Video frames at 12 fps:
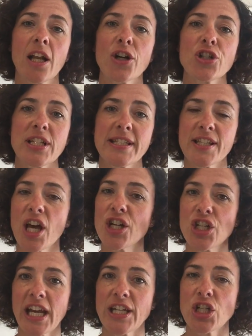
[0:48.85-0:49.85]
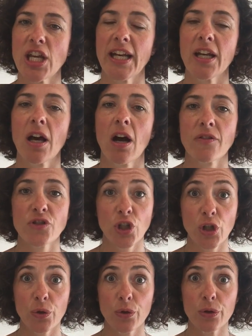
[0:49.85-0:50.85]
largest search engine after
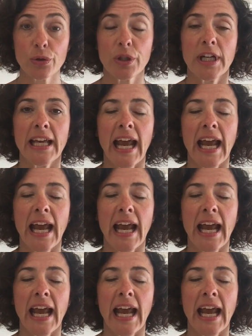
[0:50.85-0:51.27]
Google